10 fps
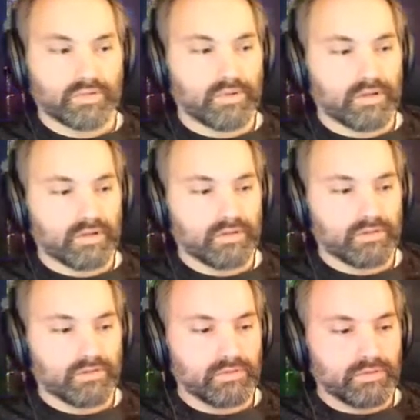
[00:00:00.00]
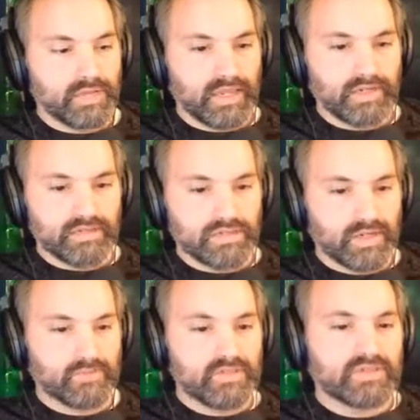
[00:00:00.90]
but you can just say,
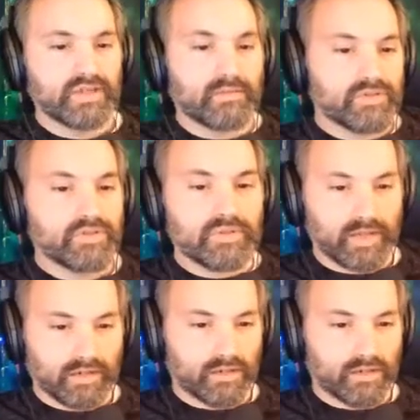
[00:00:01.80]
I'm going to stop doing that.